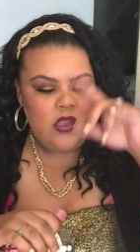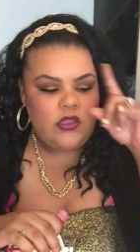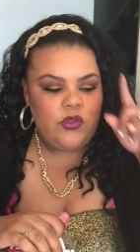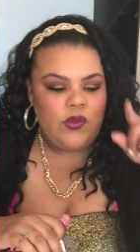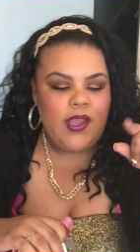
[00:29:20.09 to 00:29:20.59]

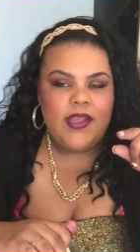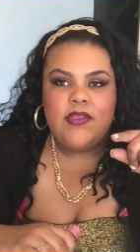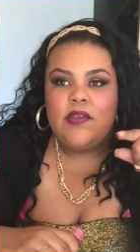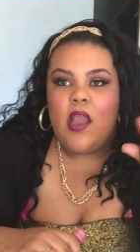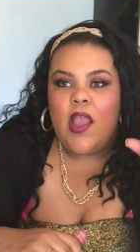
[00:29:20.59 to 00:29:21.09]
You
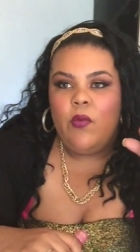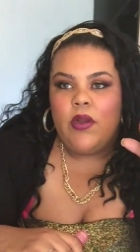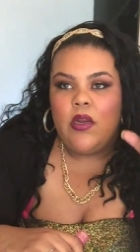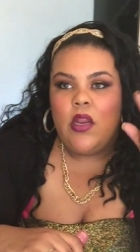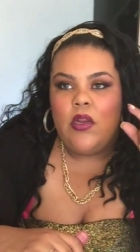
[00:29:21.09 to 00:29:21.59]
guys, I
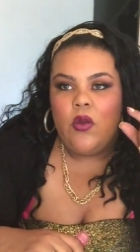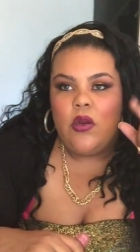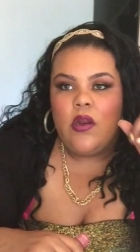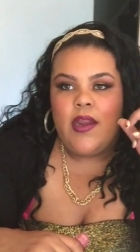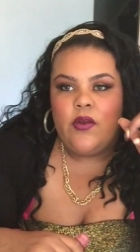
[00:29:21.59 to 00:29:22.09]
went on
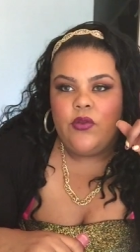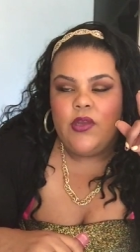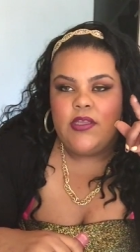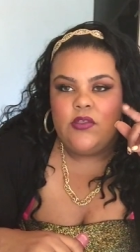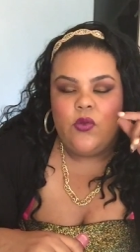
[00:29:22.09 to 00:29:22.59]
Hollar. I know you
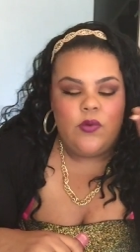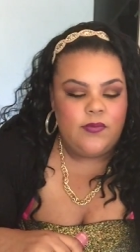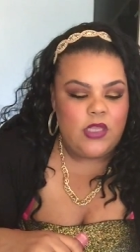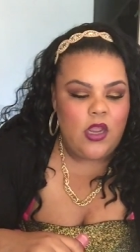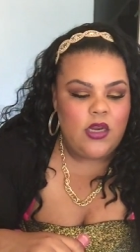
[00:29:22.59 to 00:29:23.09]
guys know what
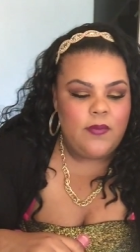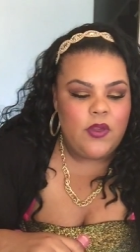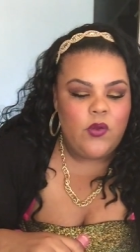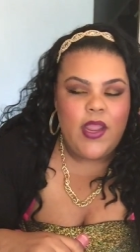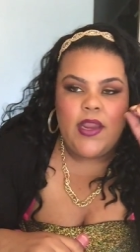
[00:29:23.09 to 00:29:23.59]
I'm talking
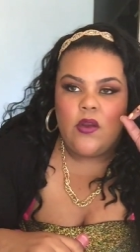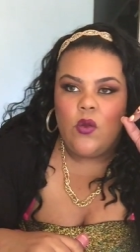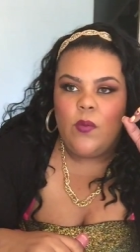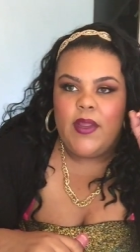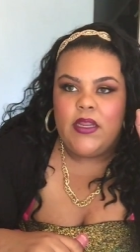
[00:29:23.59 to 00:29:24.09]
about. And
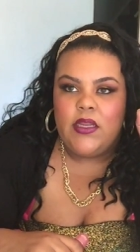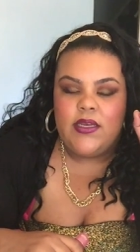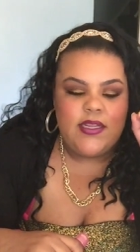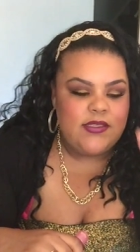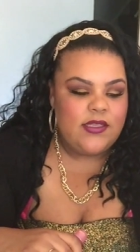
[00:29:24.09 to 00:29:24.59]
oh my
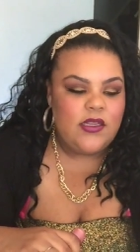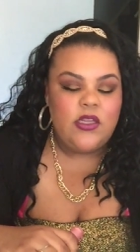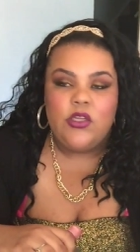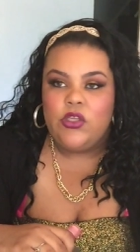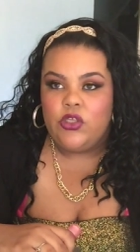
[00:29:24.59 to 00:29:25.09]
goodness,
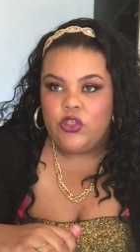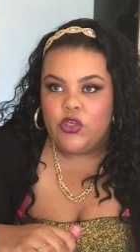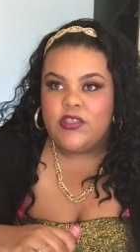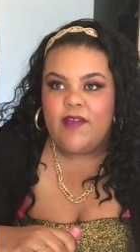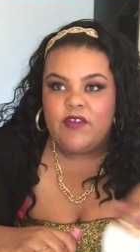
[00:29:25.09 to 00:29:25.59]

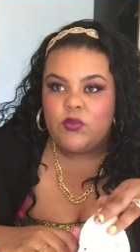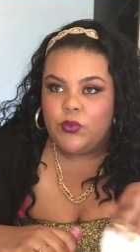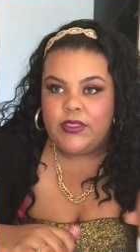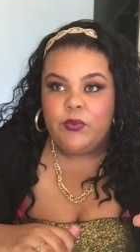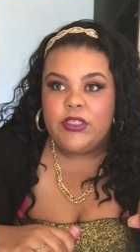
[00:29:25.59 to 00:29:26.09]
their stuff is
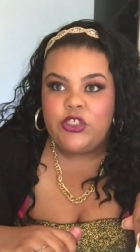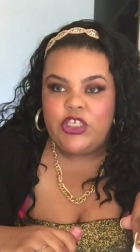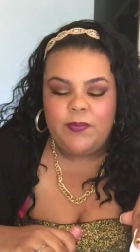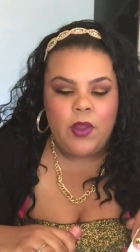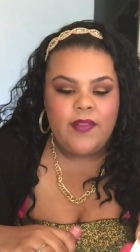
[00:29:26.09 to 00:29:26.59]
really, really
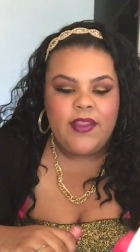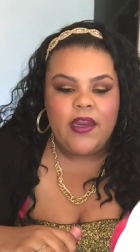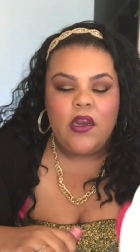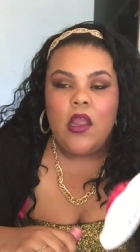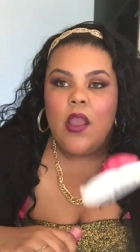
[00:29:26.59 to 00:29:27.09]
cheap on
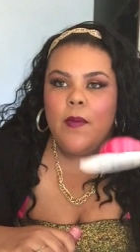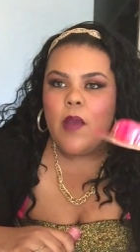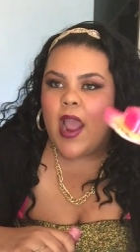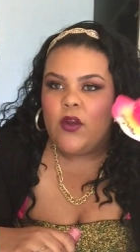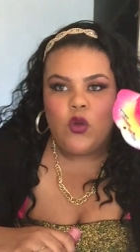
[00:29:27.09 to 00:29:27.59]
there.
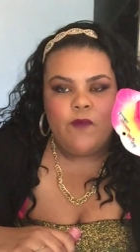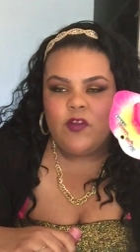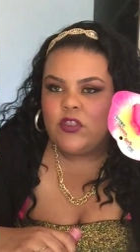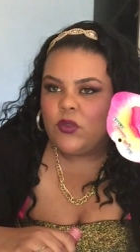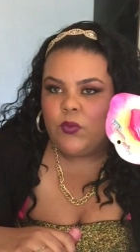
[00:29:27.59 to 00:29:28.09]
I don't know if
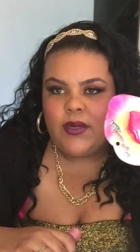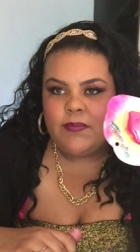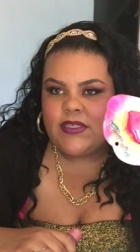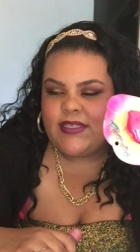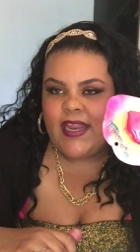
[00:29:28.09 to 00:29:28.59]
it's a
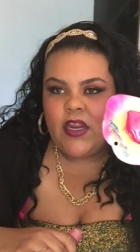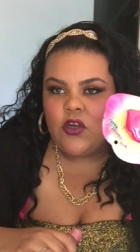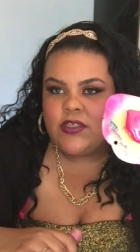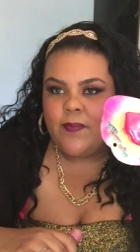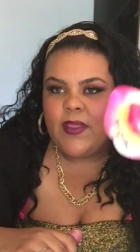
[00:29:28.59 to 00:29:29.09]
written mistake
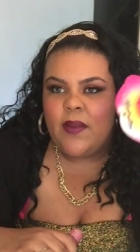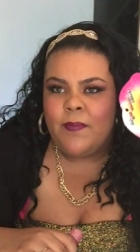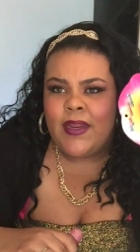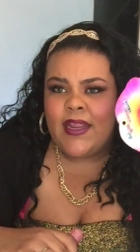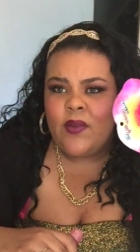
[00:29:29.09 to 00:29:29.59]
or
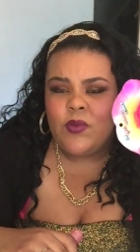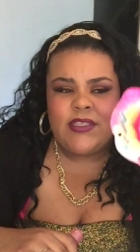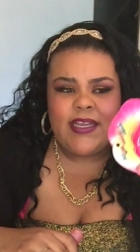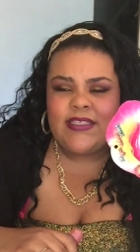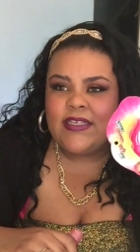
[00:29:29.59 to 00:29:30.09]
something, but it
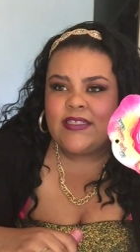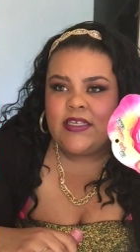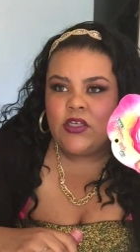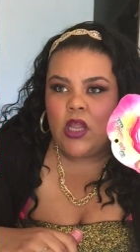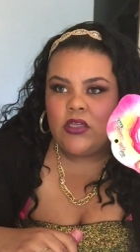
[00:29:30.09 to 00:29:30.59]
was like
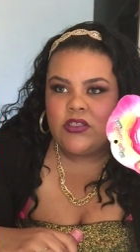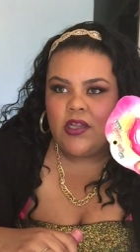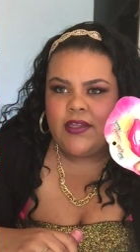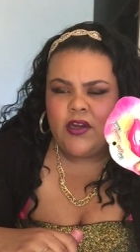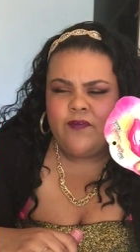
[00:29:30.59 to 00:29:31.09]
$16
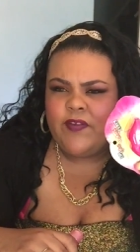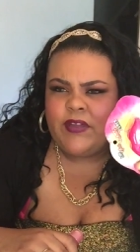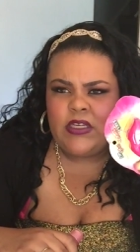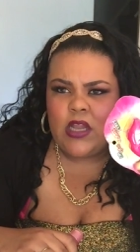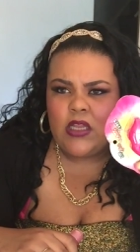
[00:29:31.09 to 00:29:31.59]
on there or
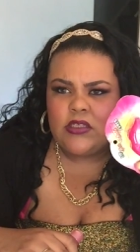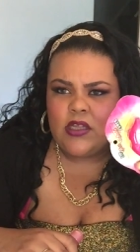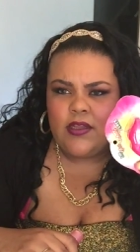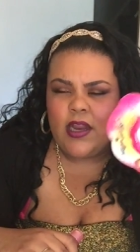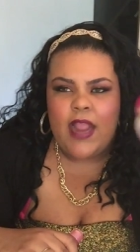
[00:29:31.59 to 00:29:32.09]
$15
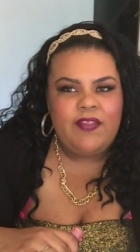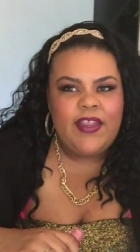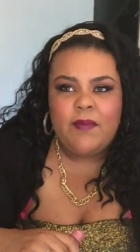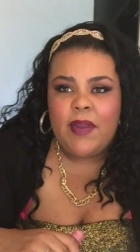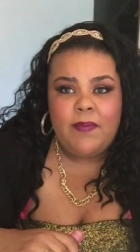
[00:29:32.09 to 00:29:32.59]
on there. I
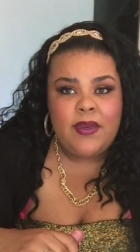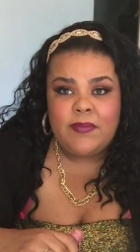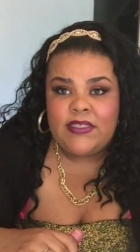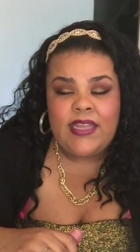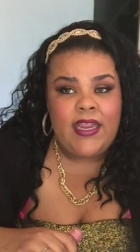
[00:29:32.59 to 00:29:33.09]
think it might have been
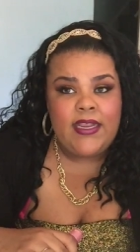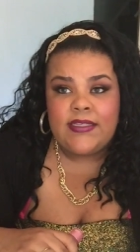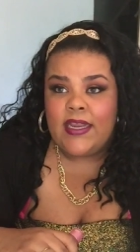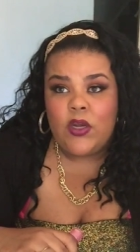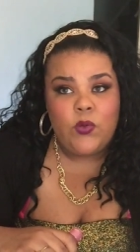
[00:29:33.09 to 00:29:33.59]
a mistake
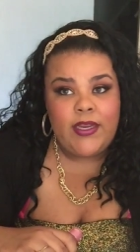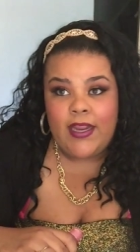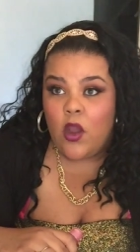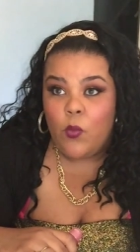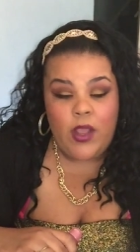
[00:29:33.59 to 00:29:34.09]
because I know
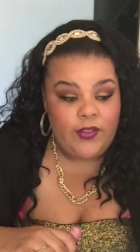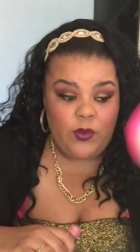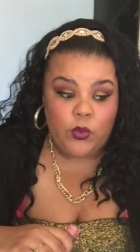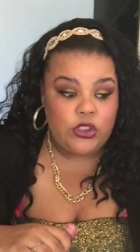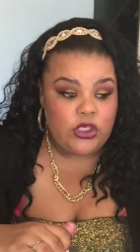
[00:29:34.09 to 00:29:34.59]
dang on well
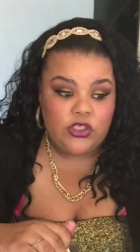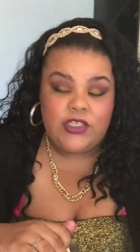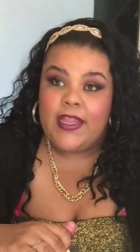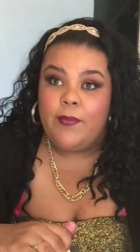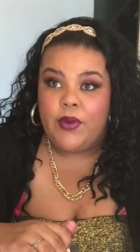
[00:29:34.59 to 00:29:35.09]
they weren't
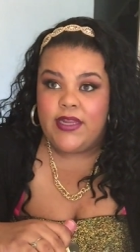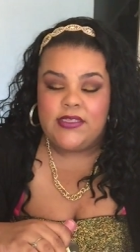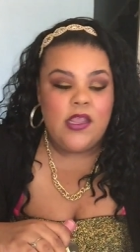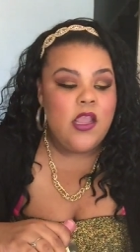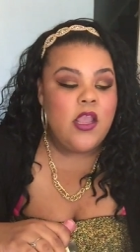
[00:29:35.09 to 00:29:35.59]
charging that price.